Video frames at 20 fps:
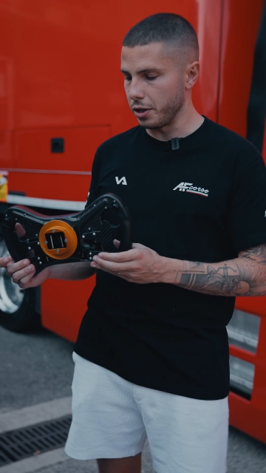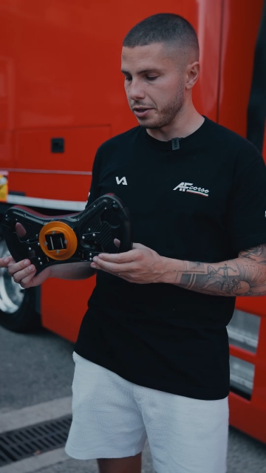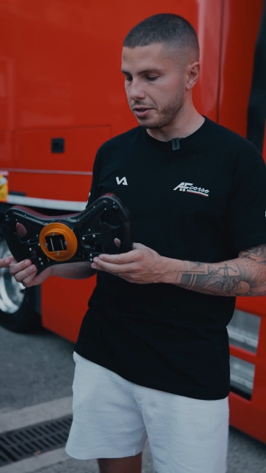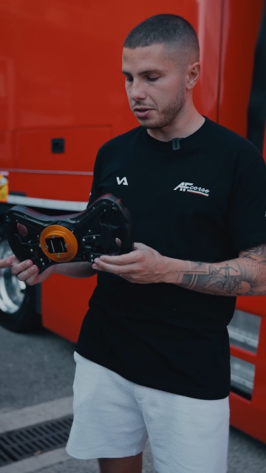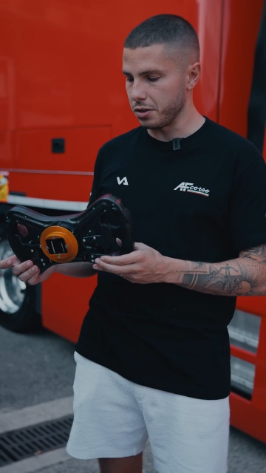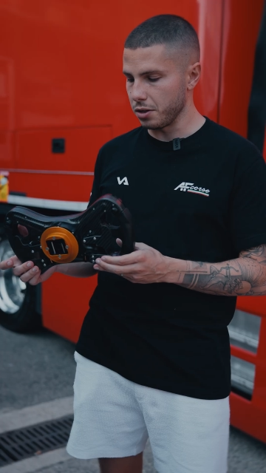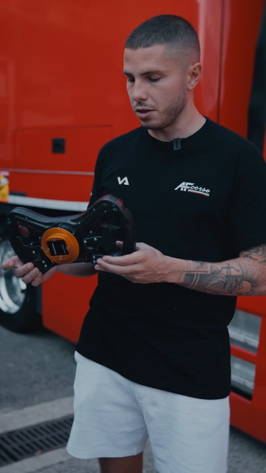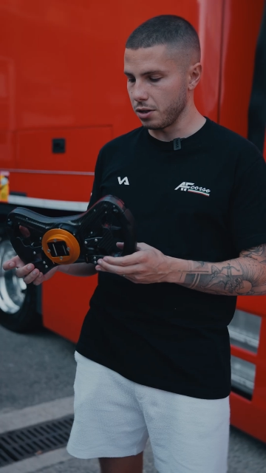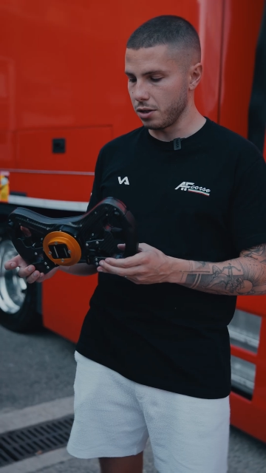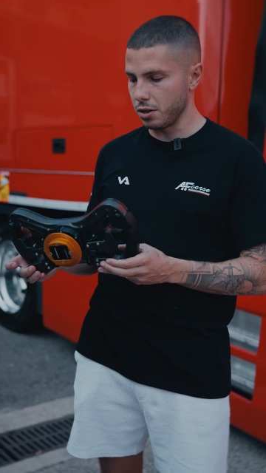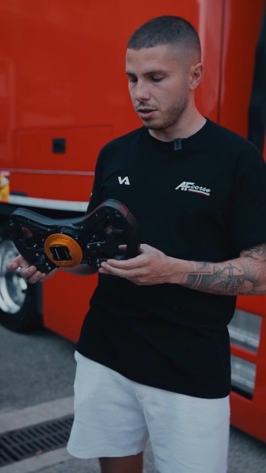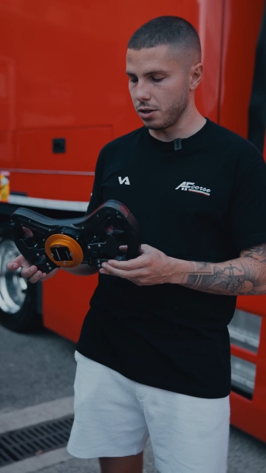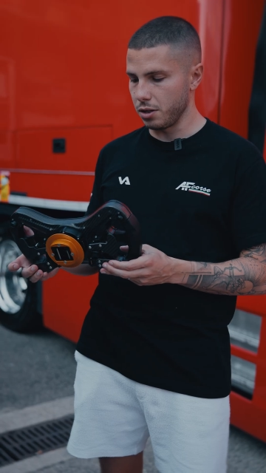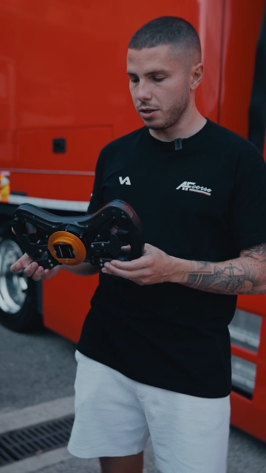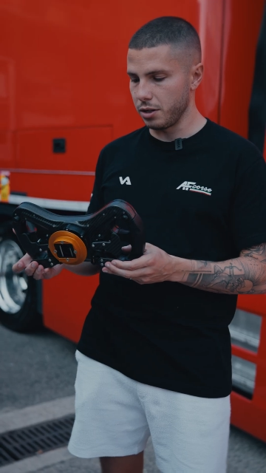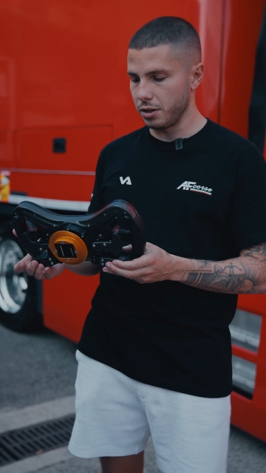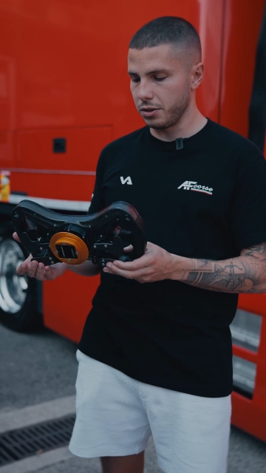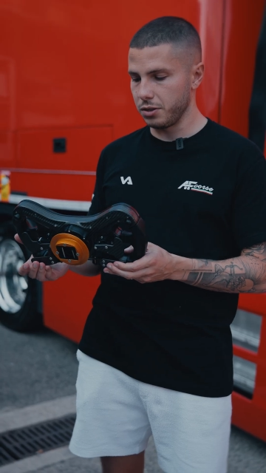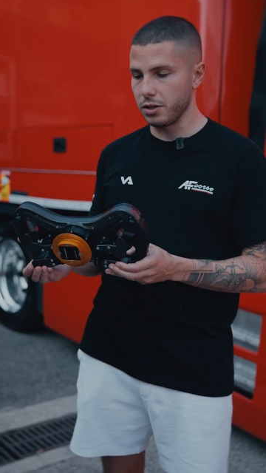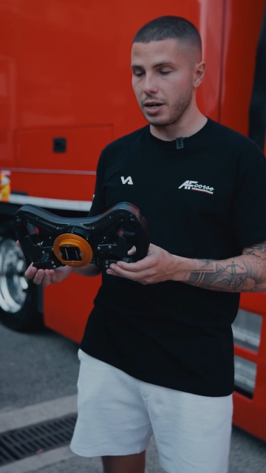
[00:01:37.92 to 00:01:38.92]
it's
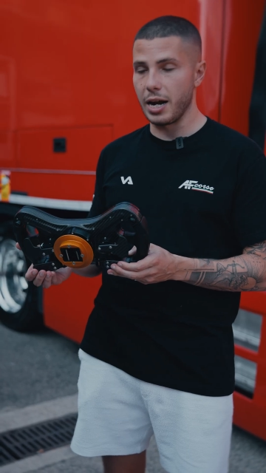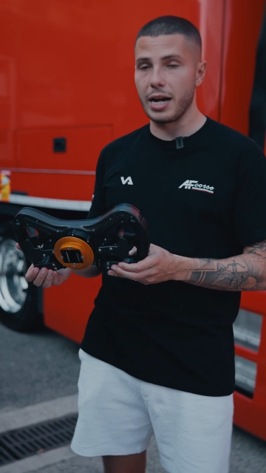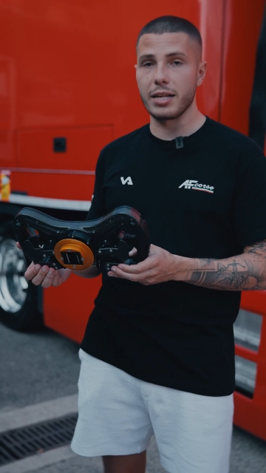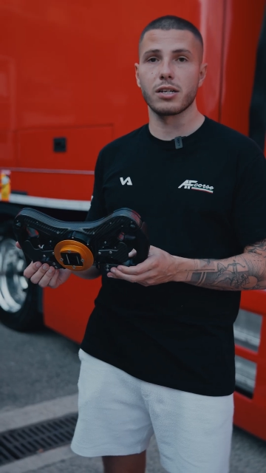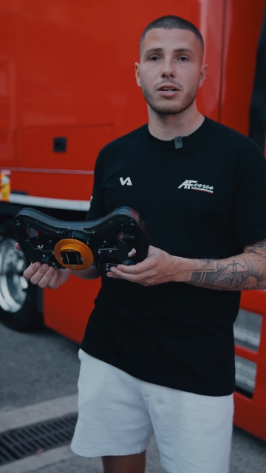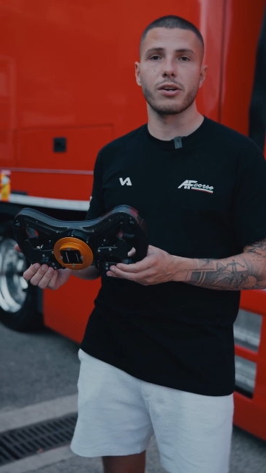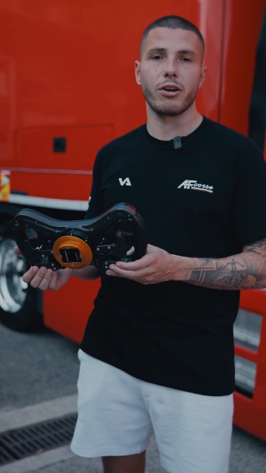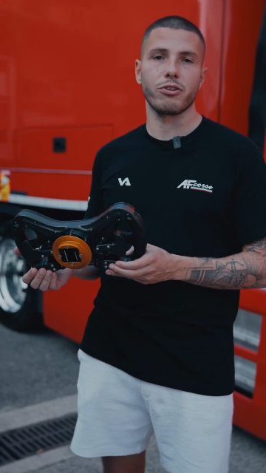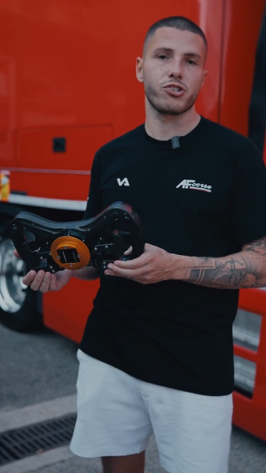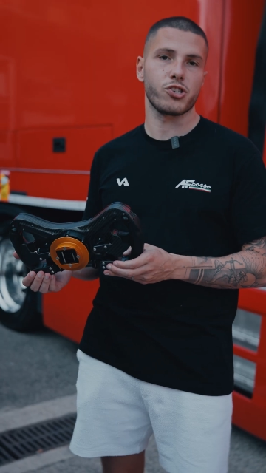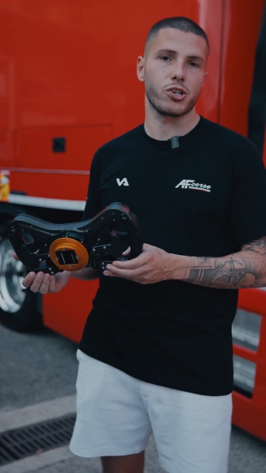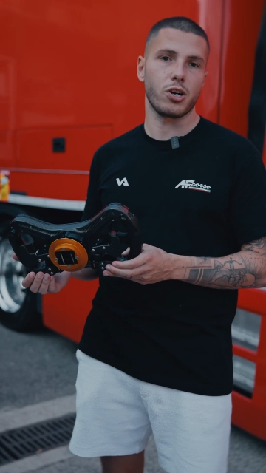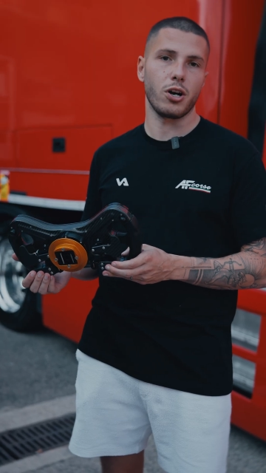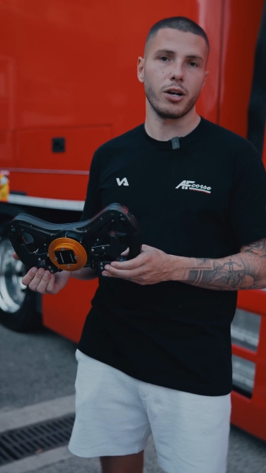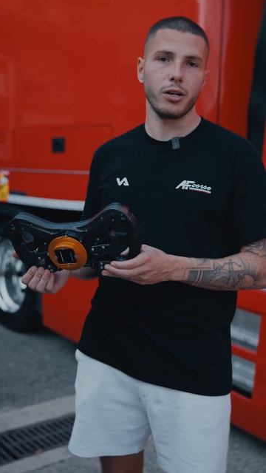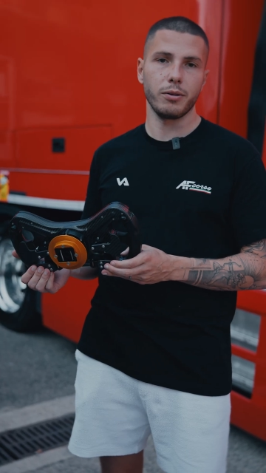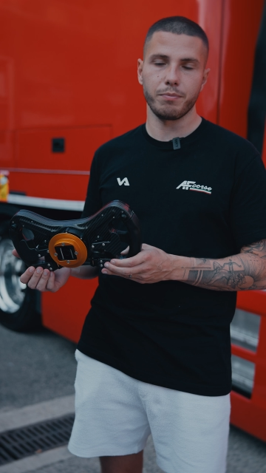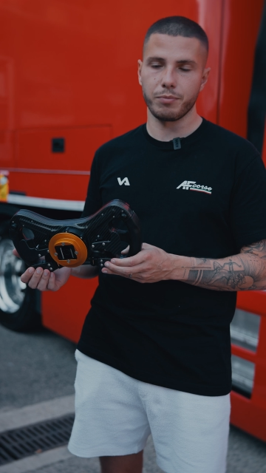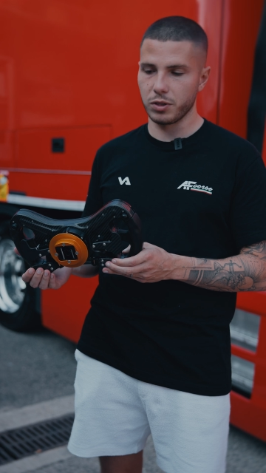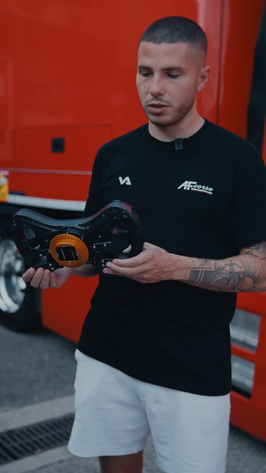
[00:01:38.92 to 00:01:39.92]
a hand clutch car,